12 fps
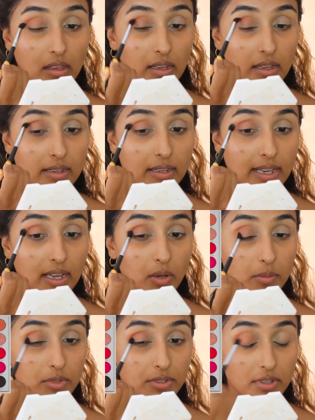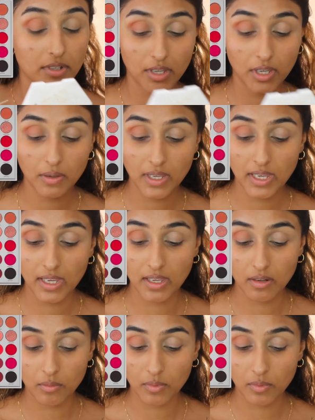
And now I'm just going to go in